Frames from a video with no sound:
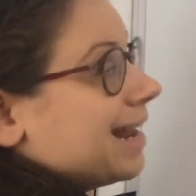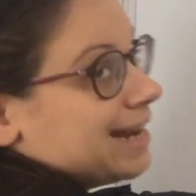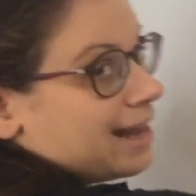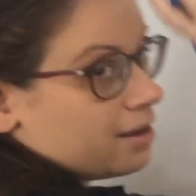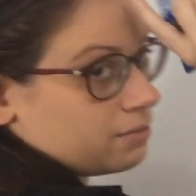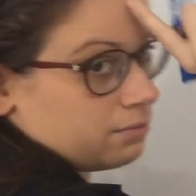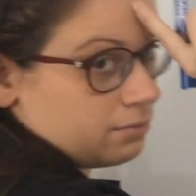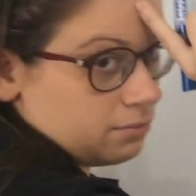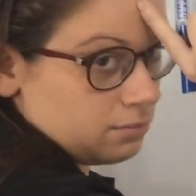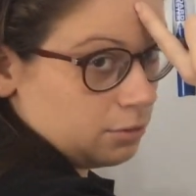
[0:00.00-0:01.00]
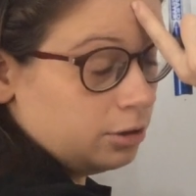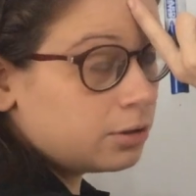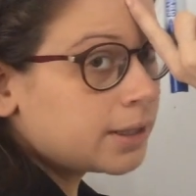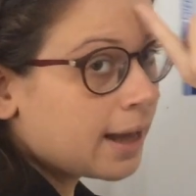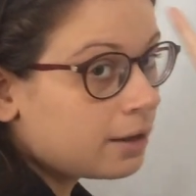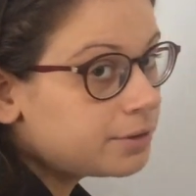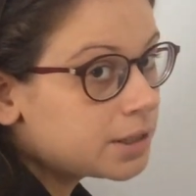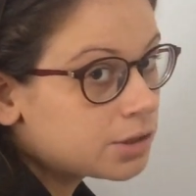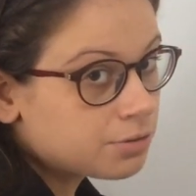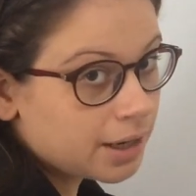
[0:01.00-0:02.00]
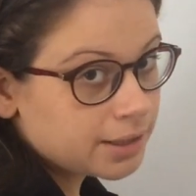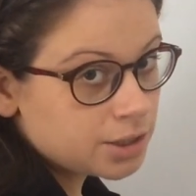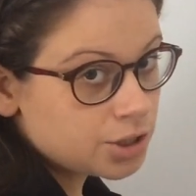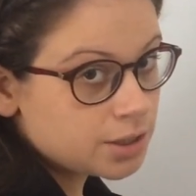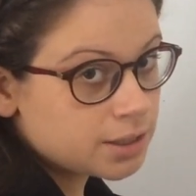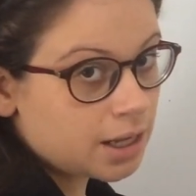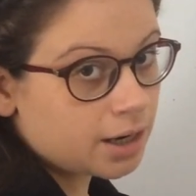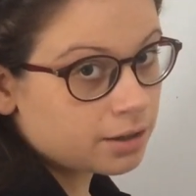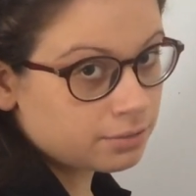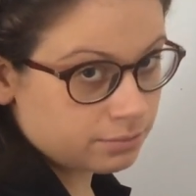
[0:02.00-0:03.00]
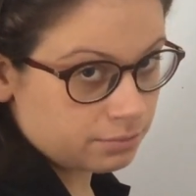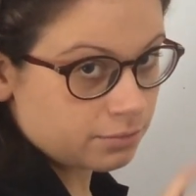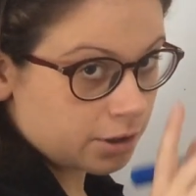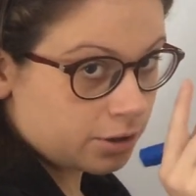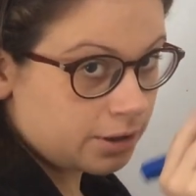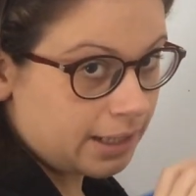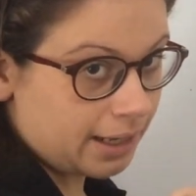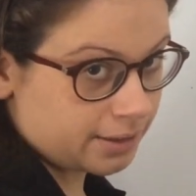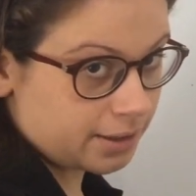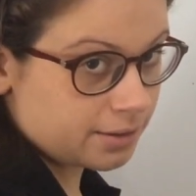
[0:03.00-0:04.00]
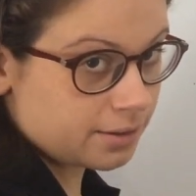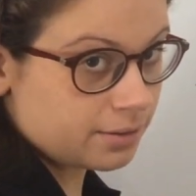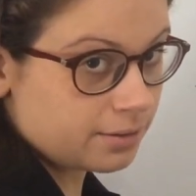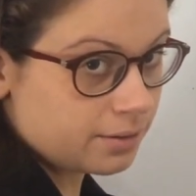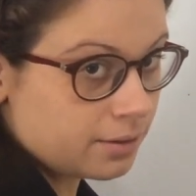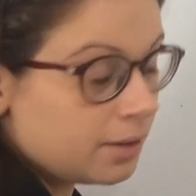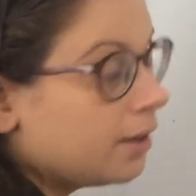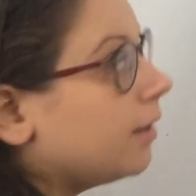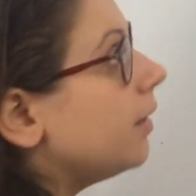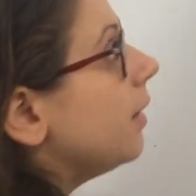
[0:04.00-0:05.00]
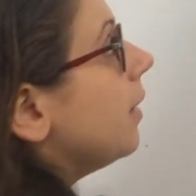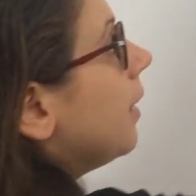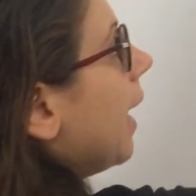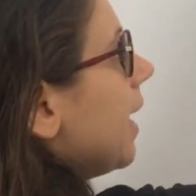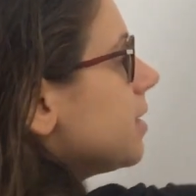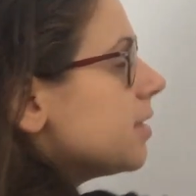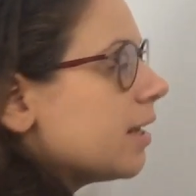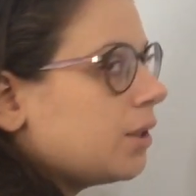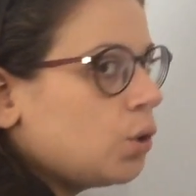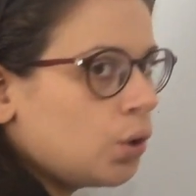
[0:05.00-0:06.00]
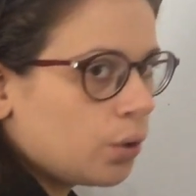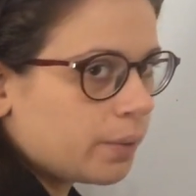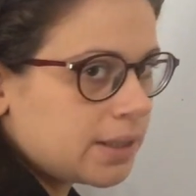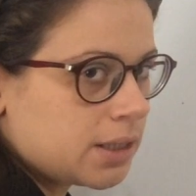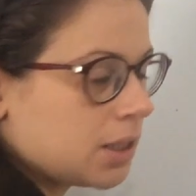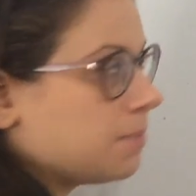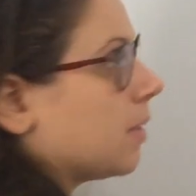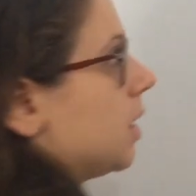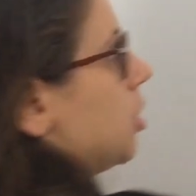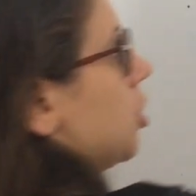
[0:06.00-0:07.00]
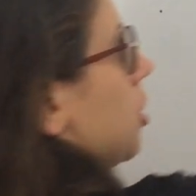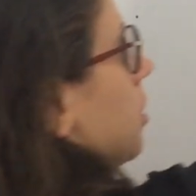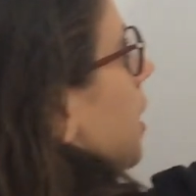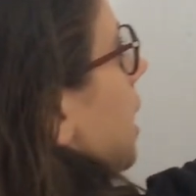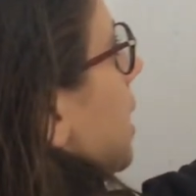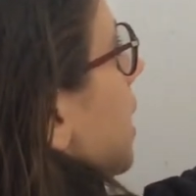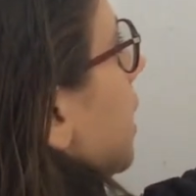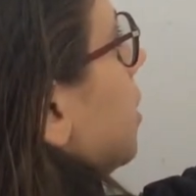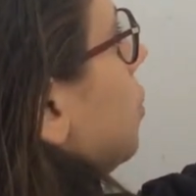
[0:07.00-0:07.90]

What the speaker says: Now, look how the strategies are connected. As I know estimation, and I